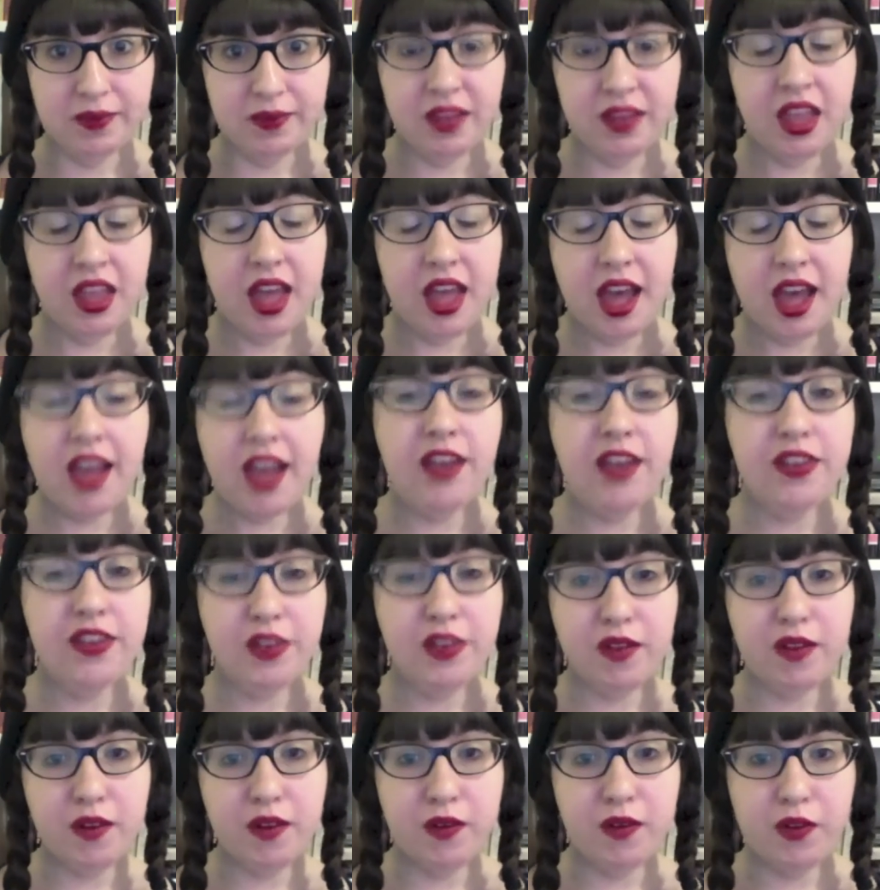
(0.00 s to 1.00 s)
I also have a
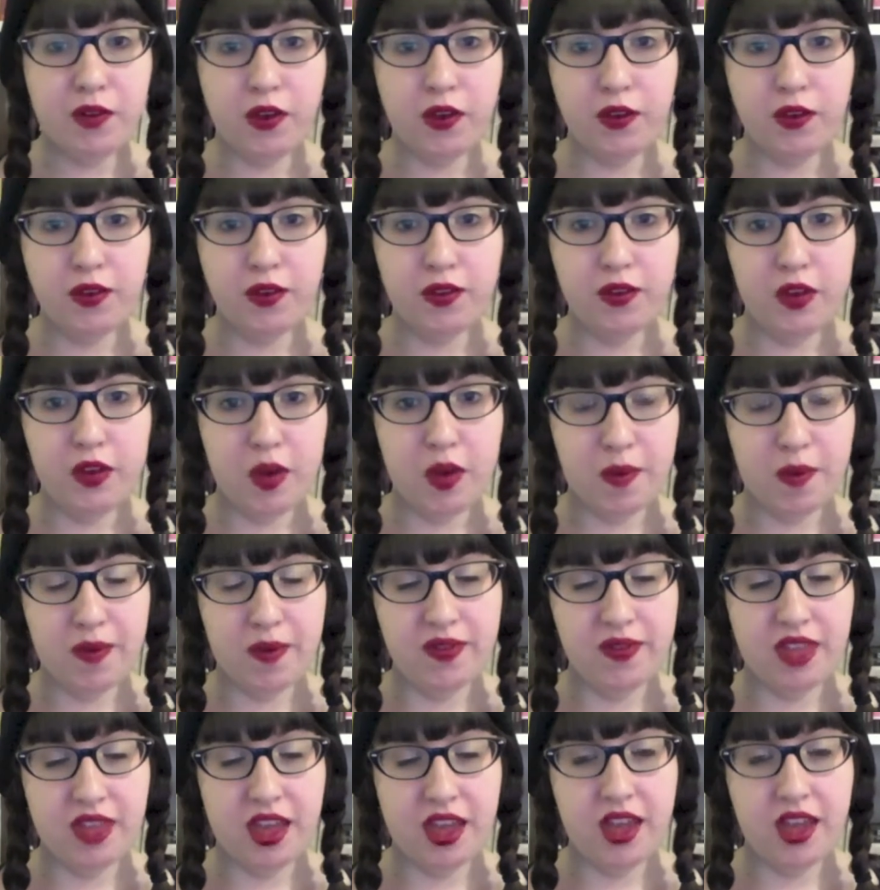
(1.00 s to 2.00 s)
full review up of
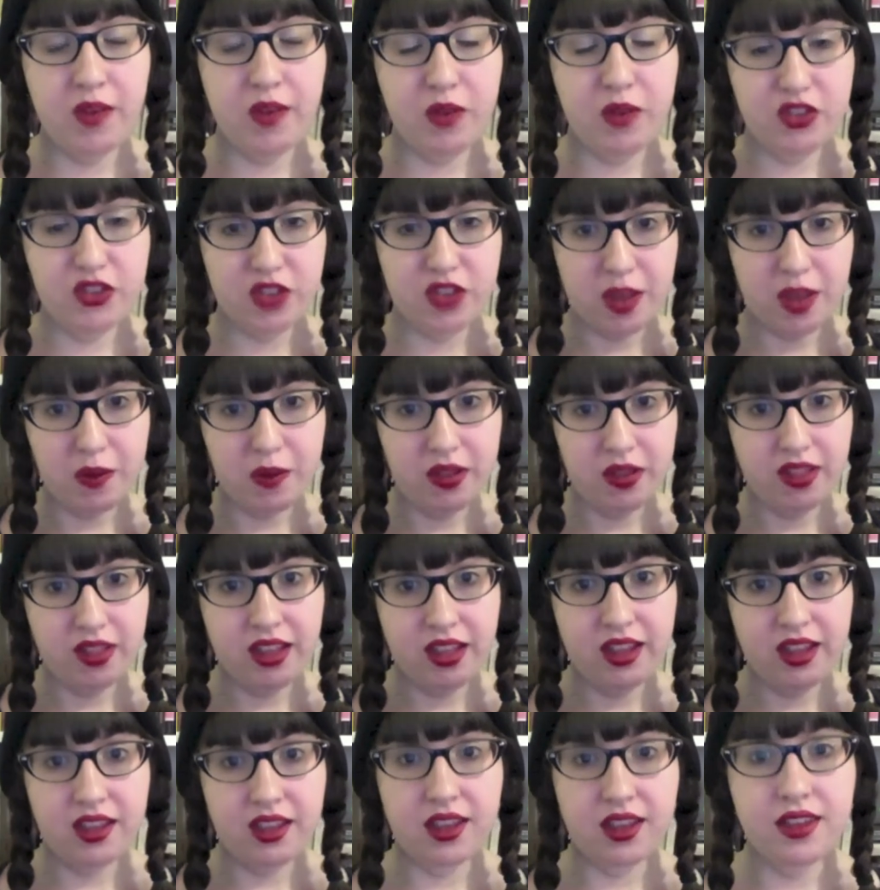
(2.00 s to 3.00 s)
that, which I will
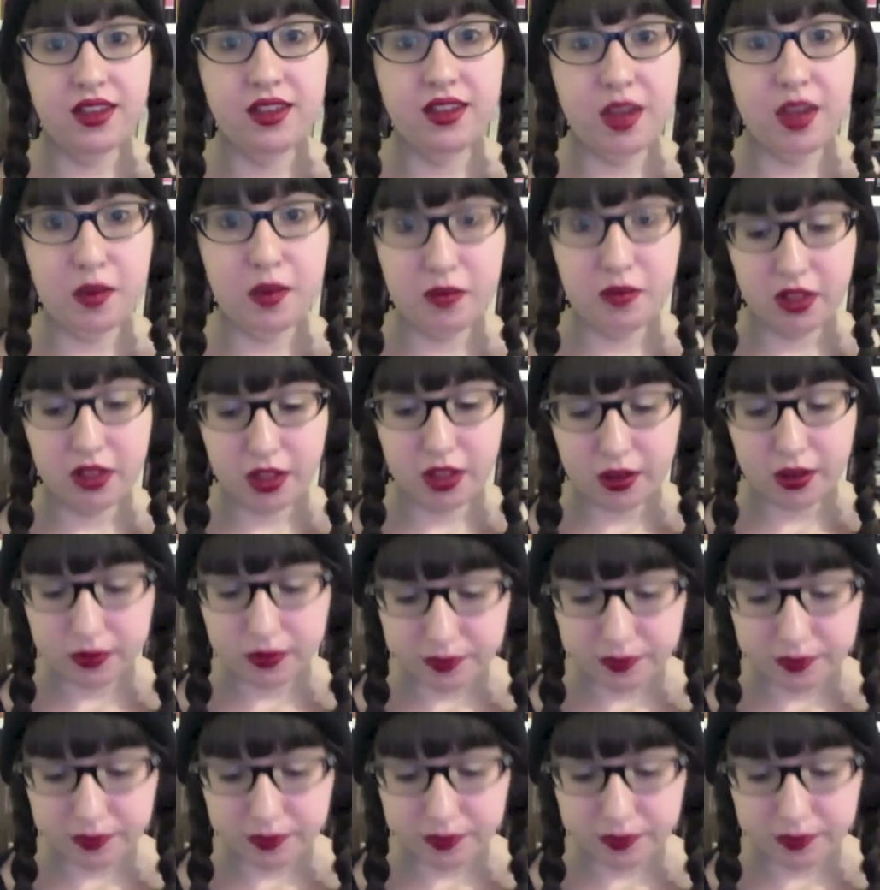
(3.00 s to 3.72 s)
link down below.